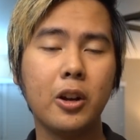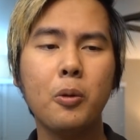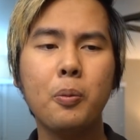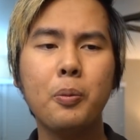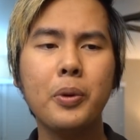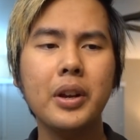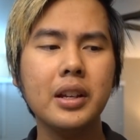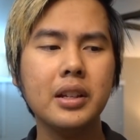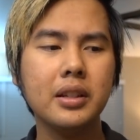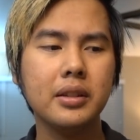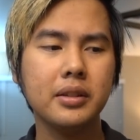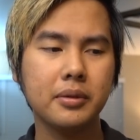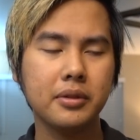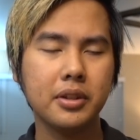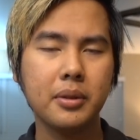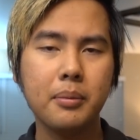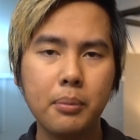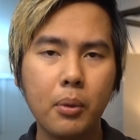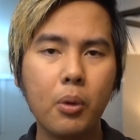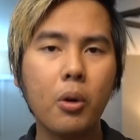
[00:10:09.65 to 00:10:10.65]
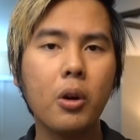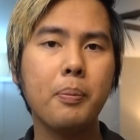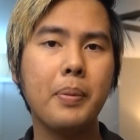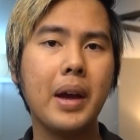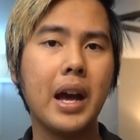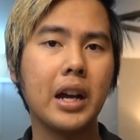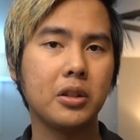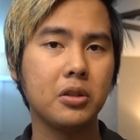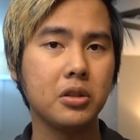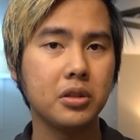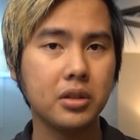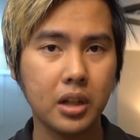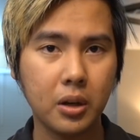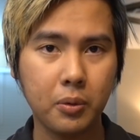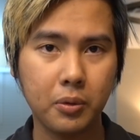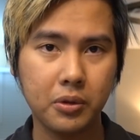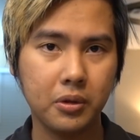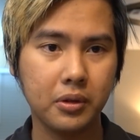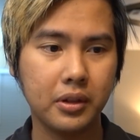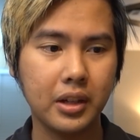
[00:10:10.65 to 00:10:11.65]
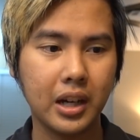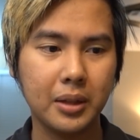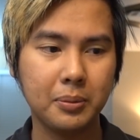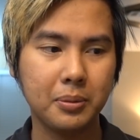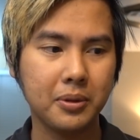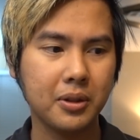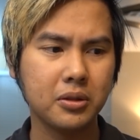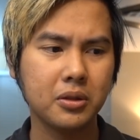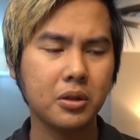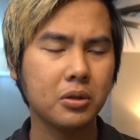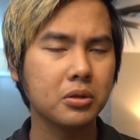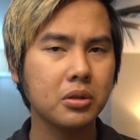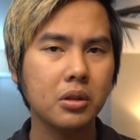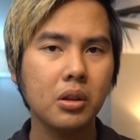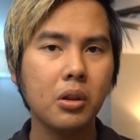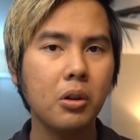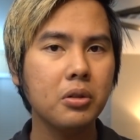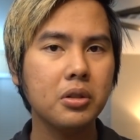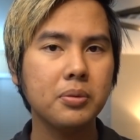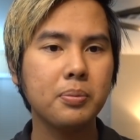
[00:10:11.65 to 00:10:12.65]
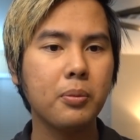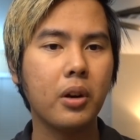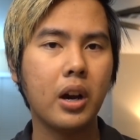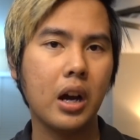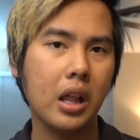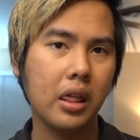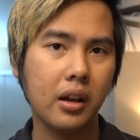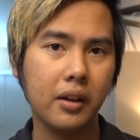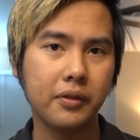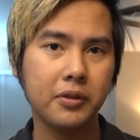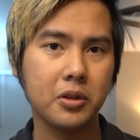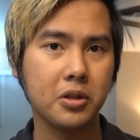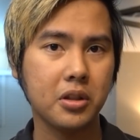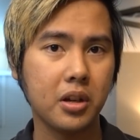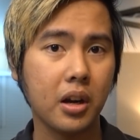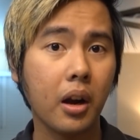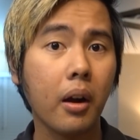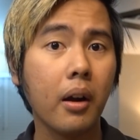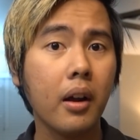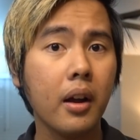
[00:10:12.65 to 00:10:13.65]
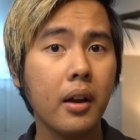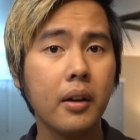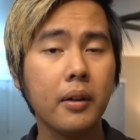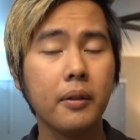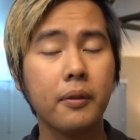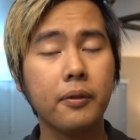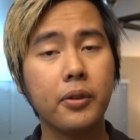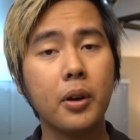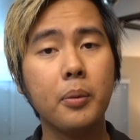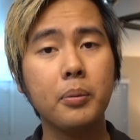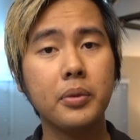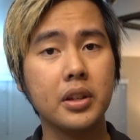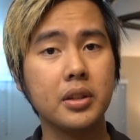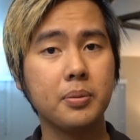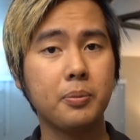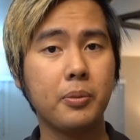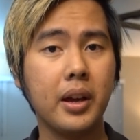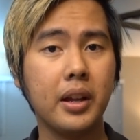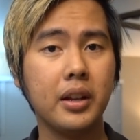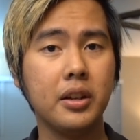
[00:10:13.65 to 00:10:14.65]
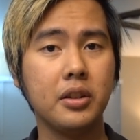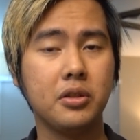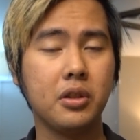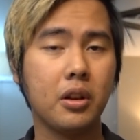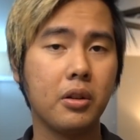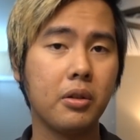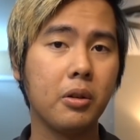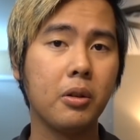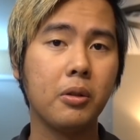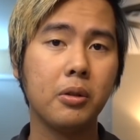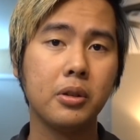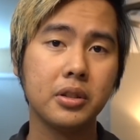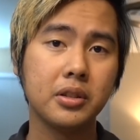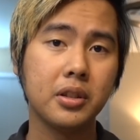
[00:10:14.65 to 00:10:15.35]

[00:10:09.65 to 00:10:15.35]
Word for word: I'll bring some more back to share with you guys because there's loads more I love to share from this brand in general.